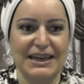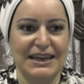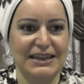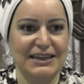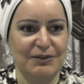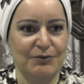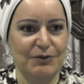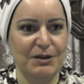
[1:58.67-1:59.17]

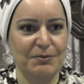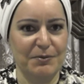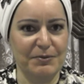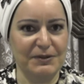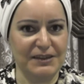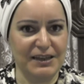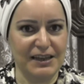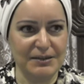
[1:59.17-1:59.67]
In a way,
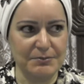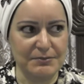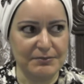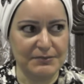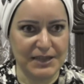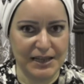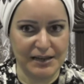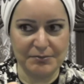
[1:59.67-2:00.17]
people tell him,
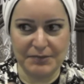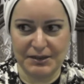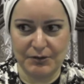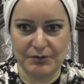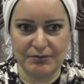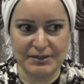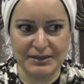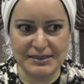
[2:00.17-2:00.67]
tell me
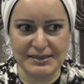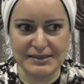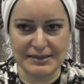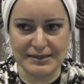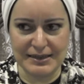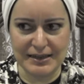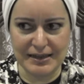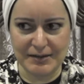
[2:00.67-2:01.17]
already,
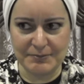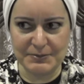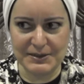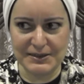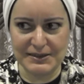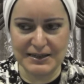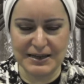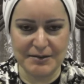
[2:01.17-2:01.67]
stop,
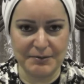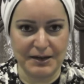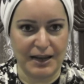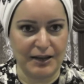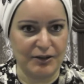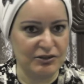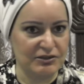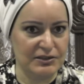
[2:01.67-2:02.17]
stop, and
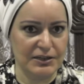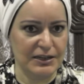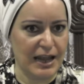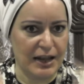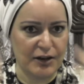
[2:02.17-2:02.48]
I continued.